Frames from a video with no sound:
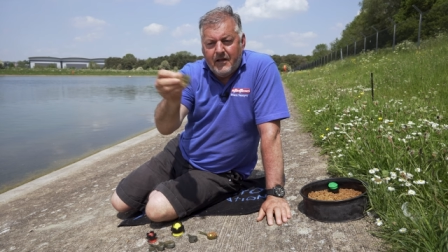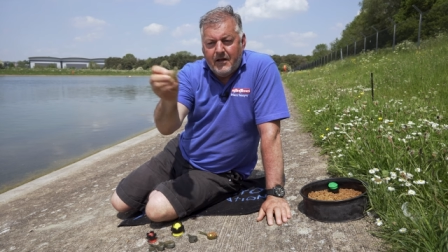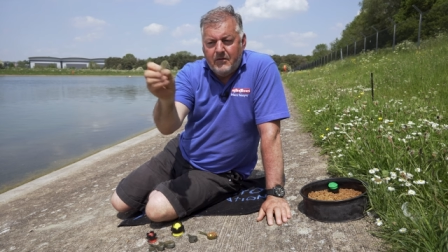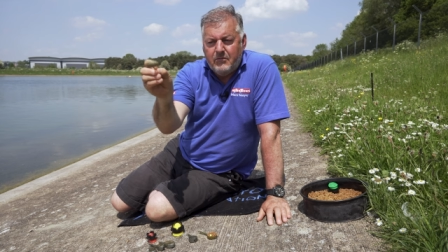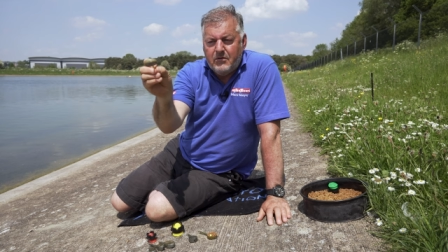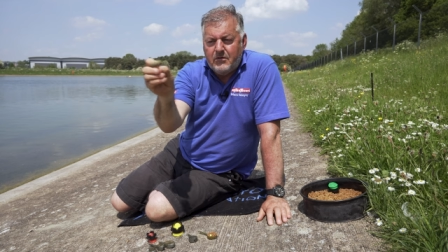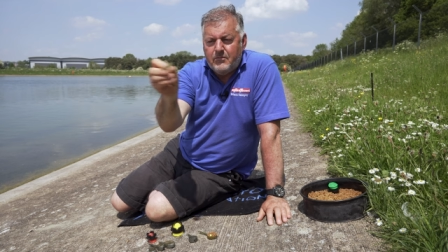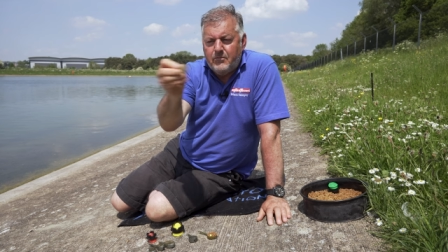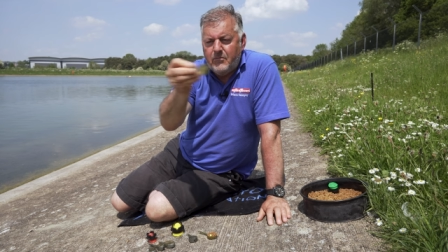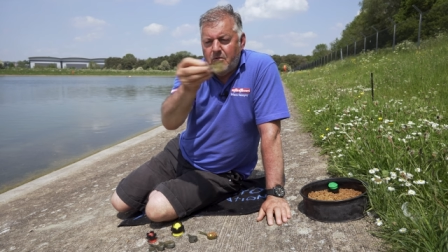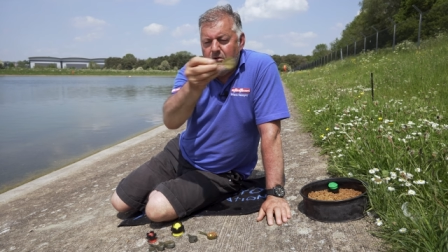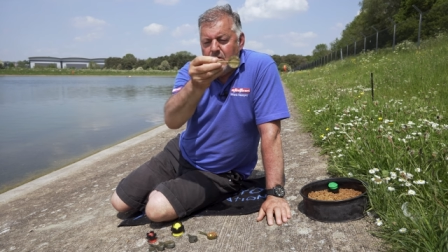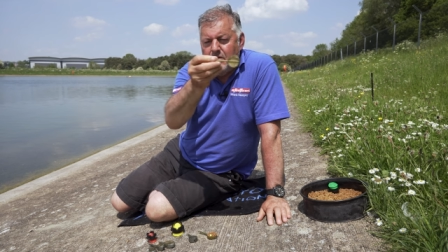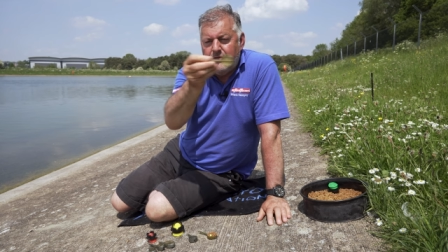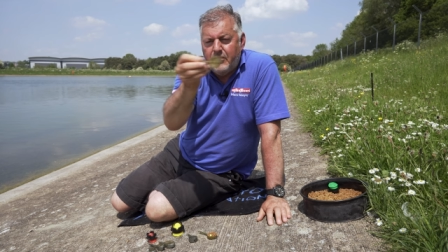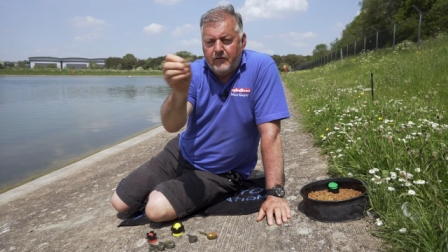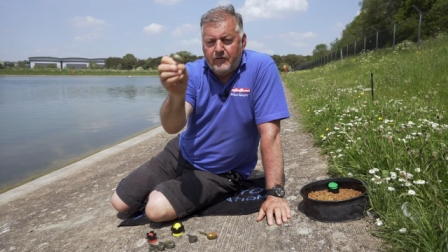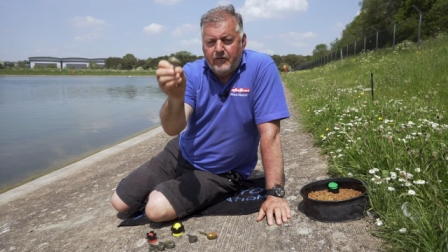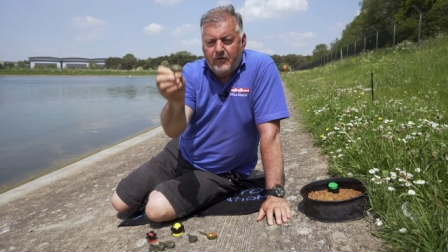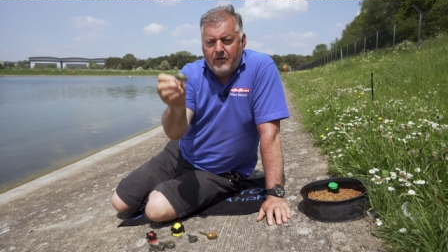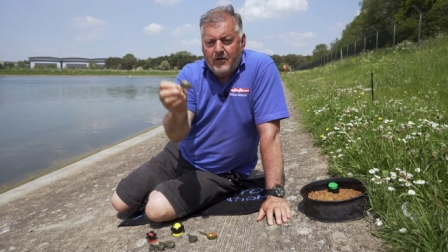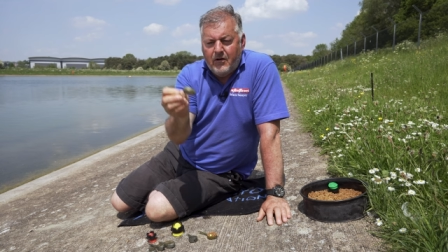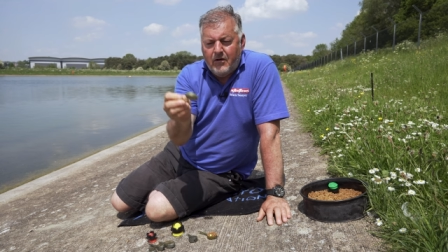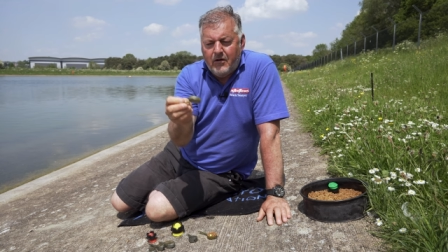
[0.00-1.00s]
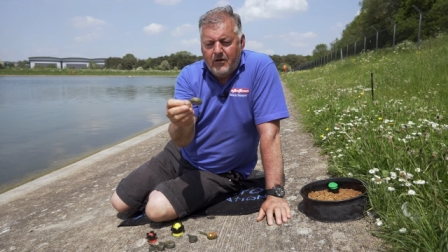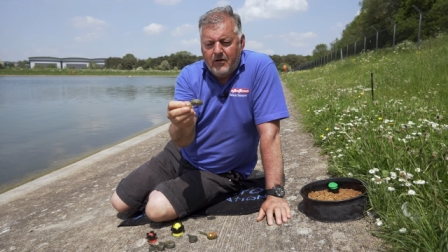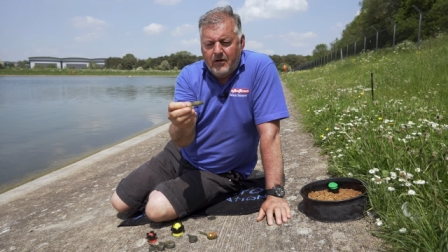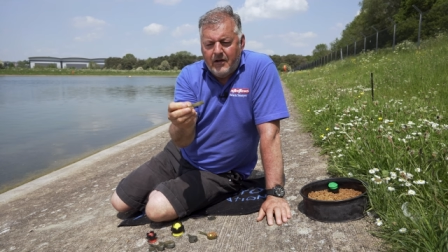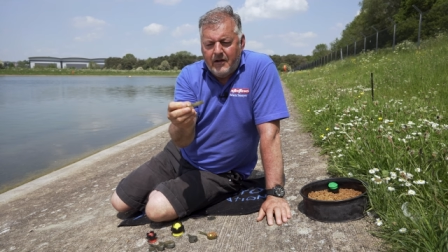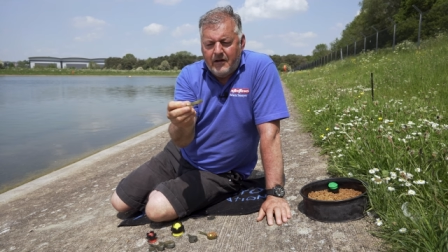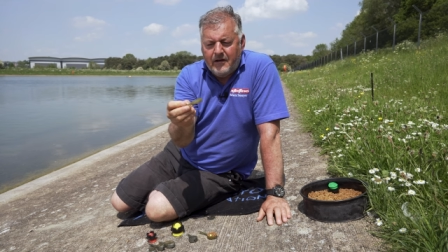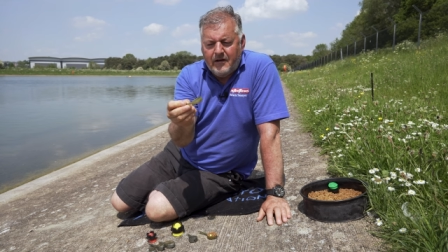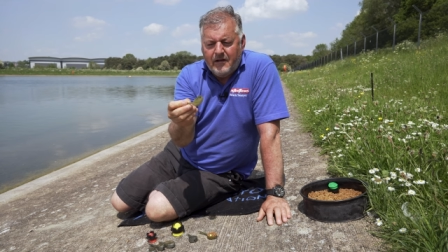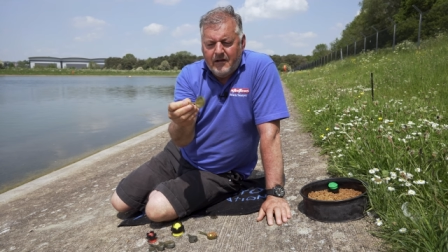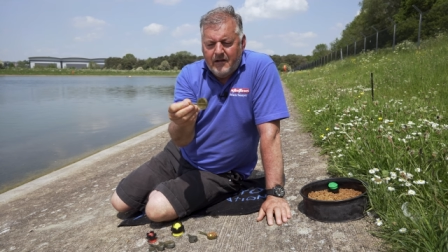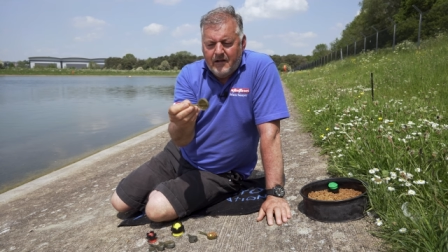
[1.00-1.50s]
They would move off the
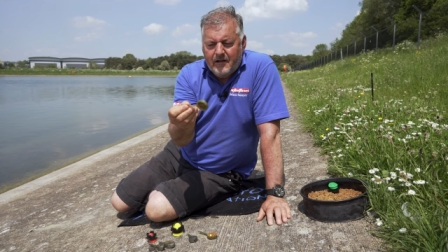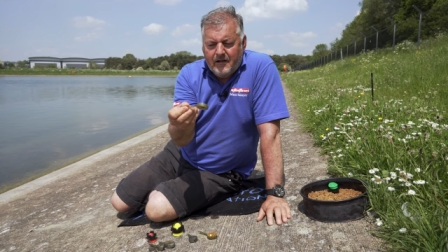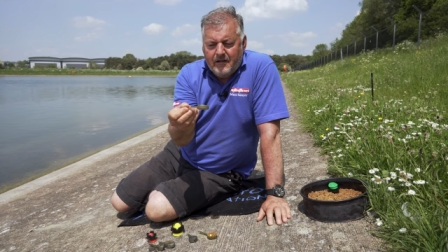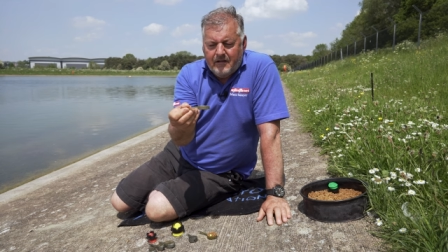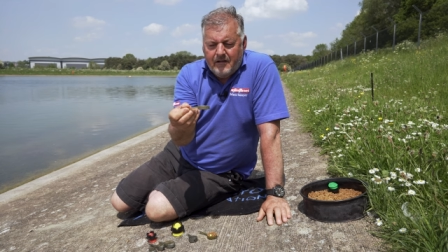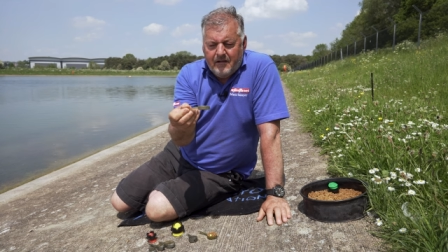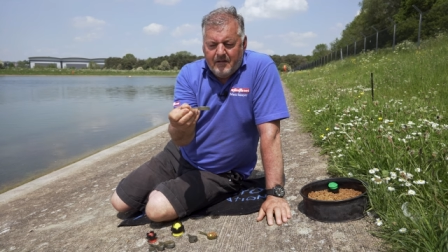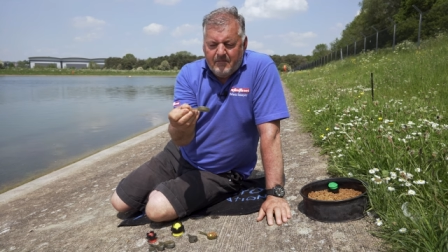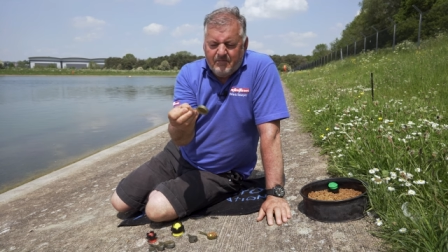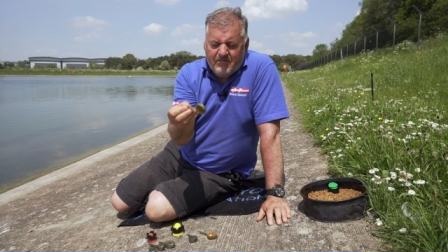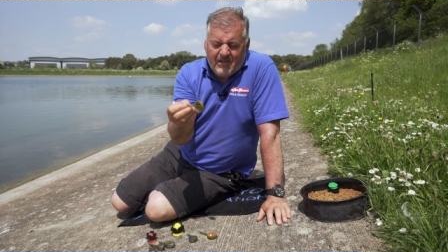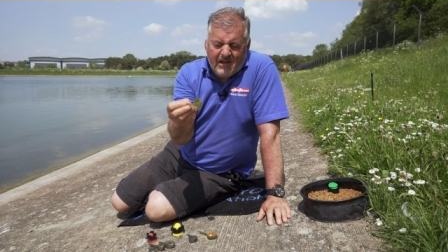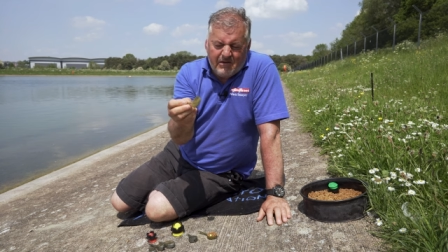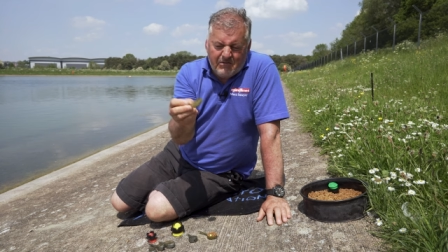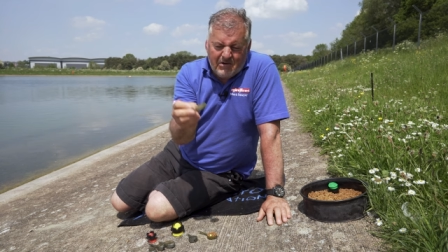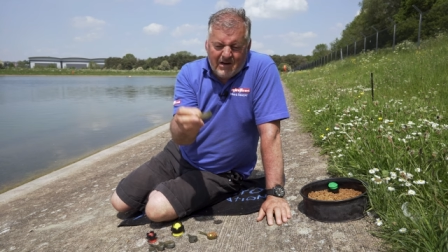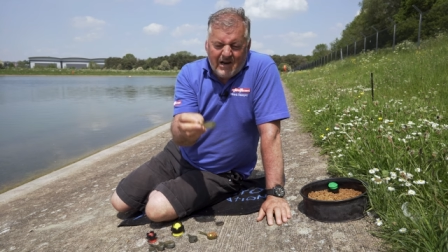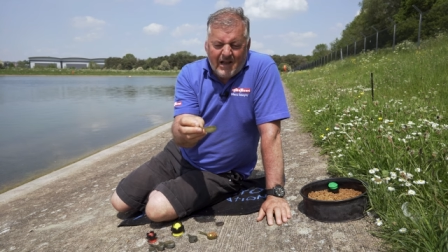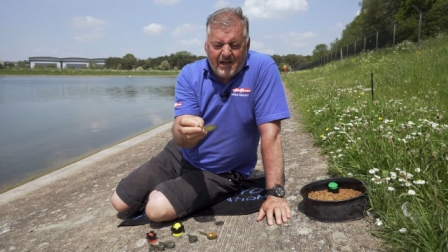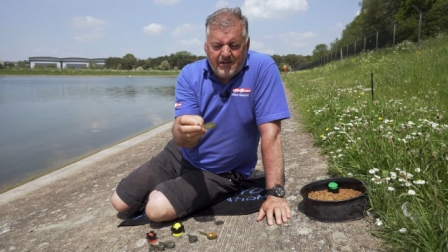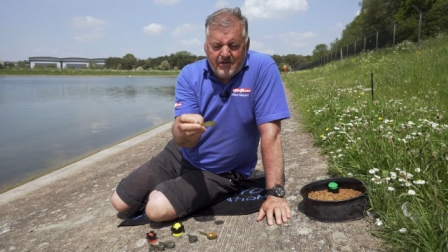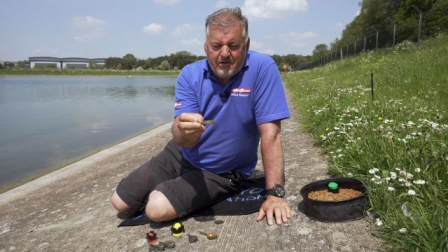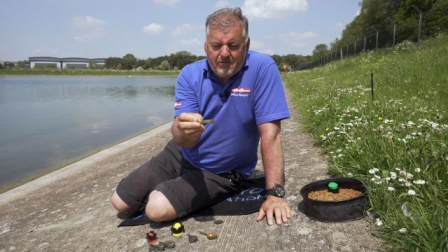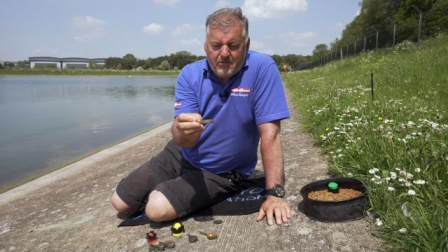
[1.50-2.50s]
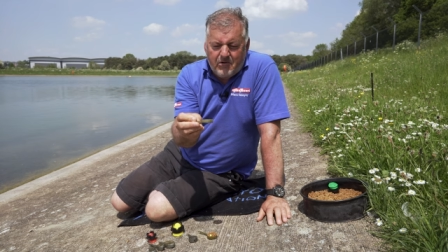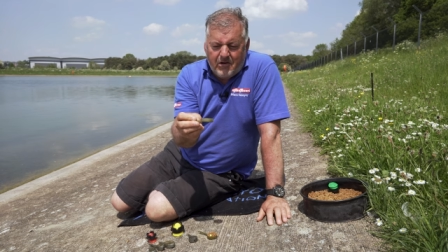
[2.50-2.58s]
line, they would land the